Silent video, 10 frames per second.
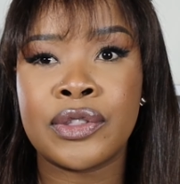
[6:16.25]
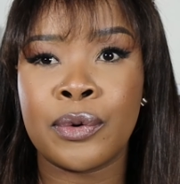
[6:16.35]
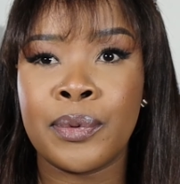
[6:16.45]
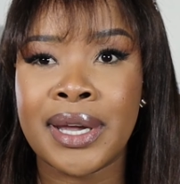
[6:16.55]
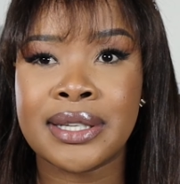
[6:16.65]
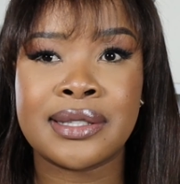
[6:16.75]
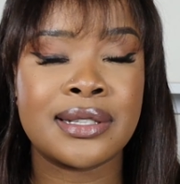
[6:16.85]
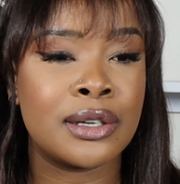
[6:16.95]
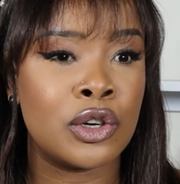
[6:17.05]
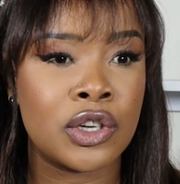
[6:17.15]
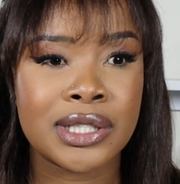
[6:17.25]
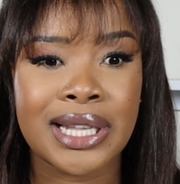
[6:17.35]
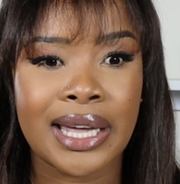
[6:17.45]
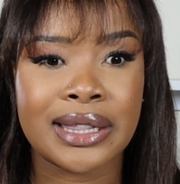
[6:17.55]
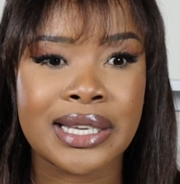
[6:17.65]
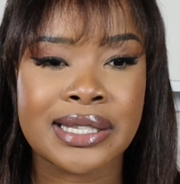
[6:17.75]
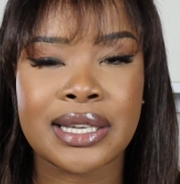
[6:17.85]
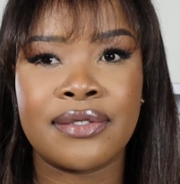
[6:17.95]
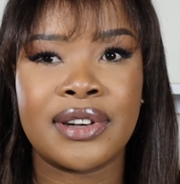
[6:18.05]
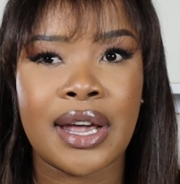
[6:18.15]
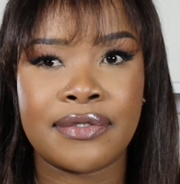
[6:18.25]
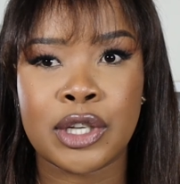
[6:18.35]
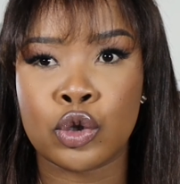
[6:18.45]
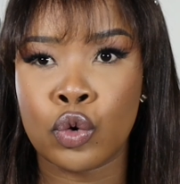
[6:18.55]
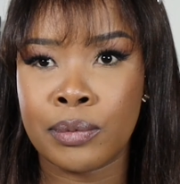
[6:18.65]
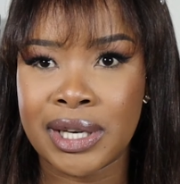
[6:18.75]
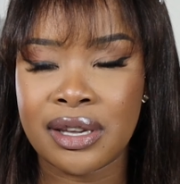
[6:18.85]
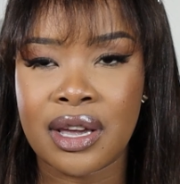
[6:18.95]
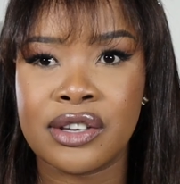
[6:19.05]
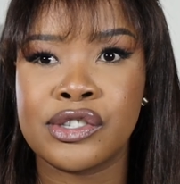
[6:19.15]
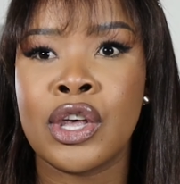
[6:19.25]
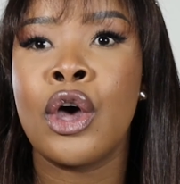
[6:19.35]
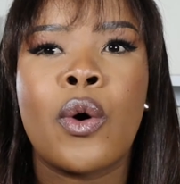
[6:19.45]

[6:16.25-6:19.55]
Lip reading: the wig still looks like this even after so many years.